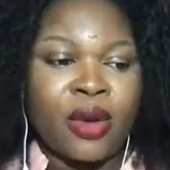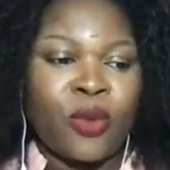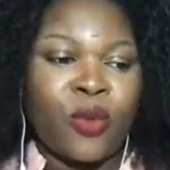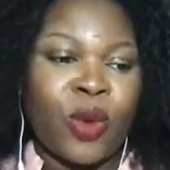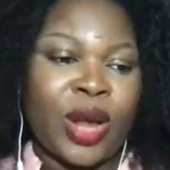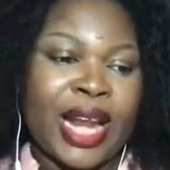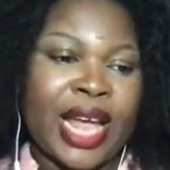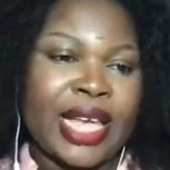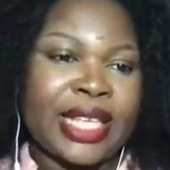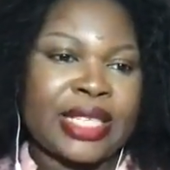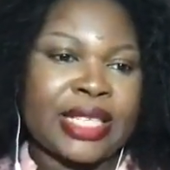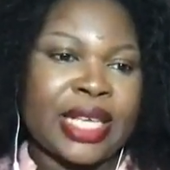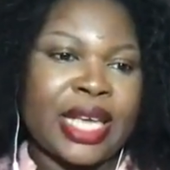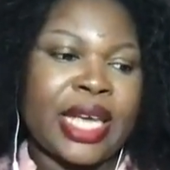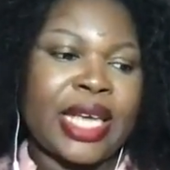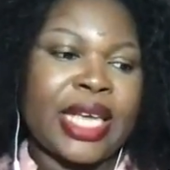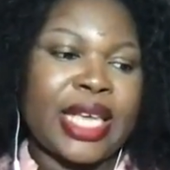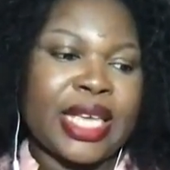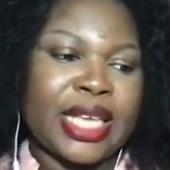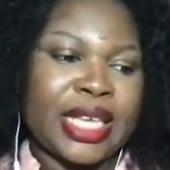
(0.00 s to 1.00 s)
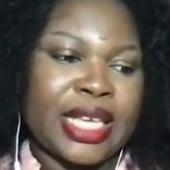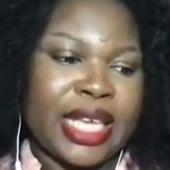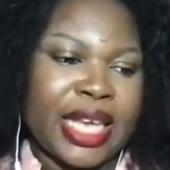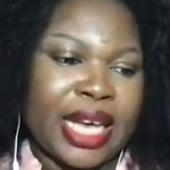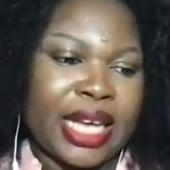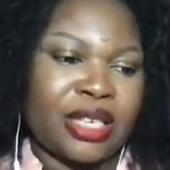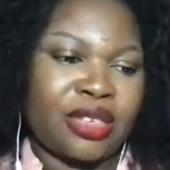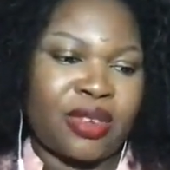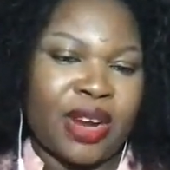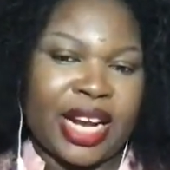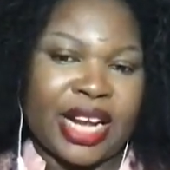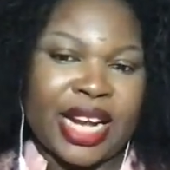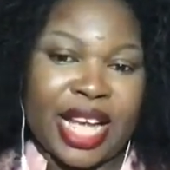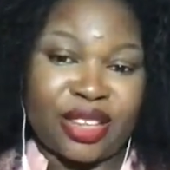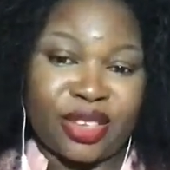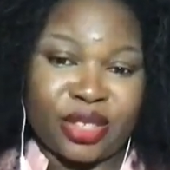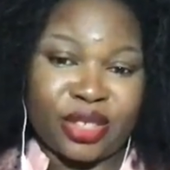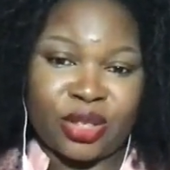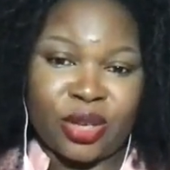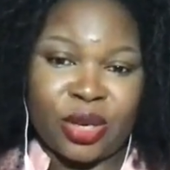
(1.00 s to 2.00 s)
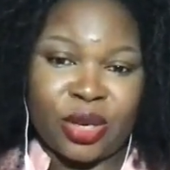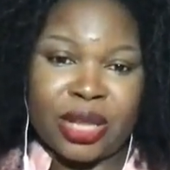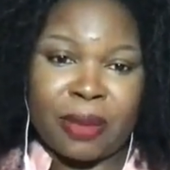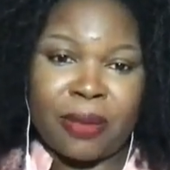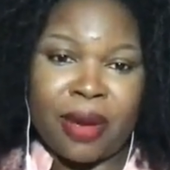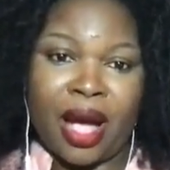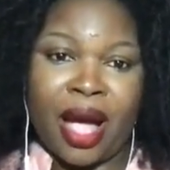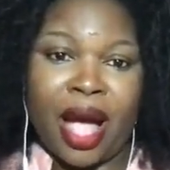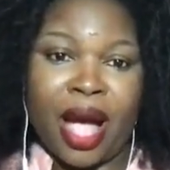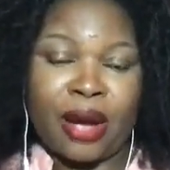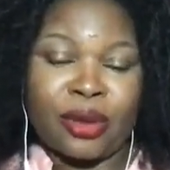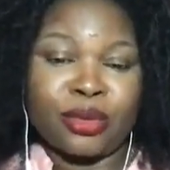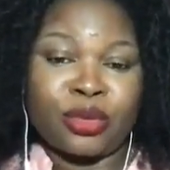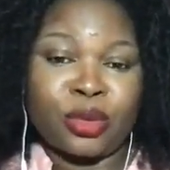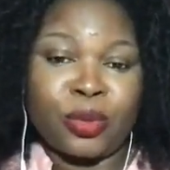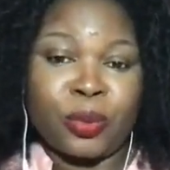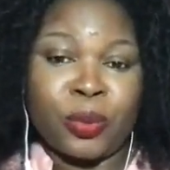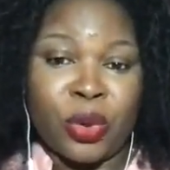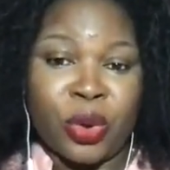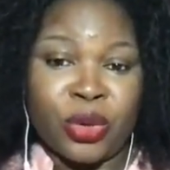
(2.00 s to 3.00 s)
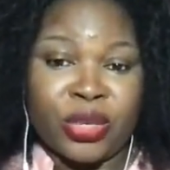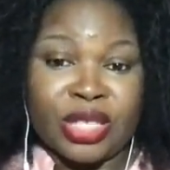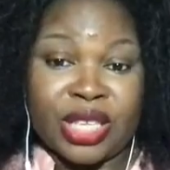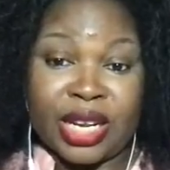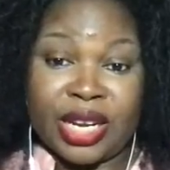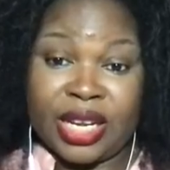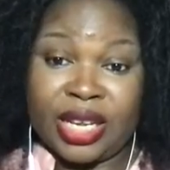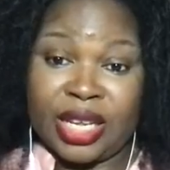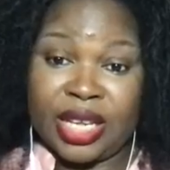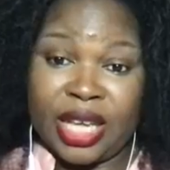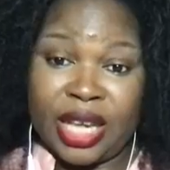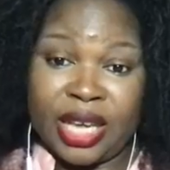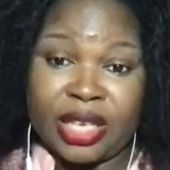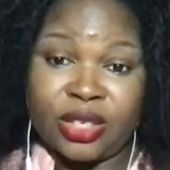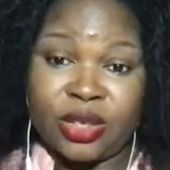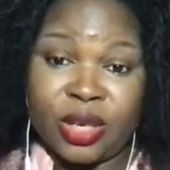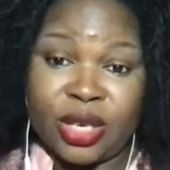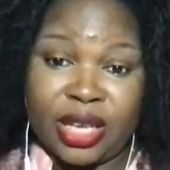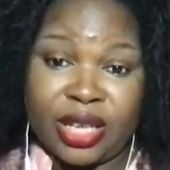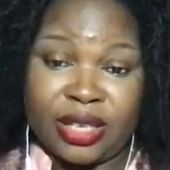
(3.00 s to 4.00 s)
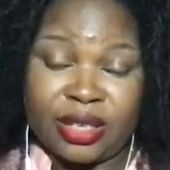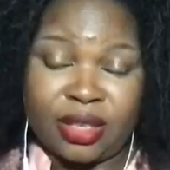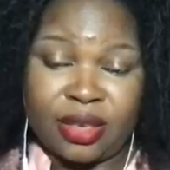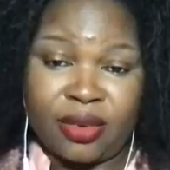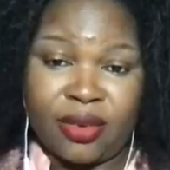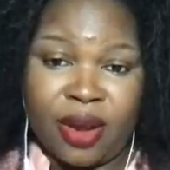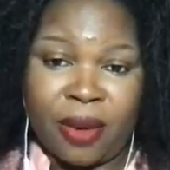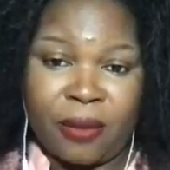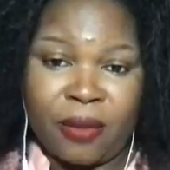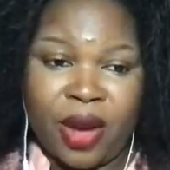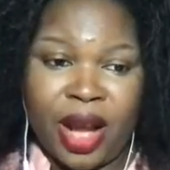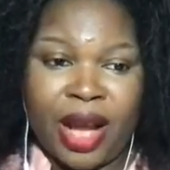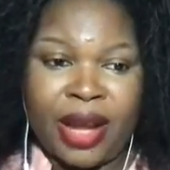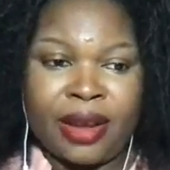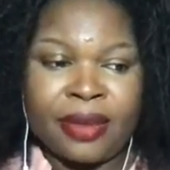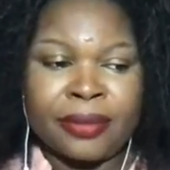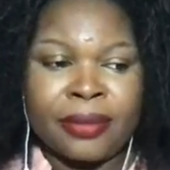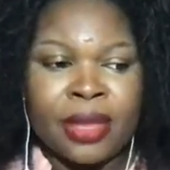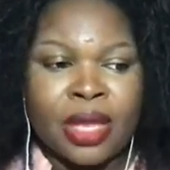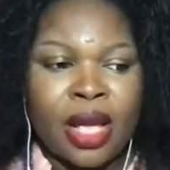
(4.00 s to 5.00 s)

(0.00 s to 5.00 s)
When I say engage, right now, I just talked about how to post and engage on Instagram, right?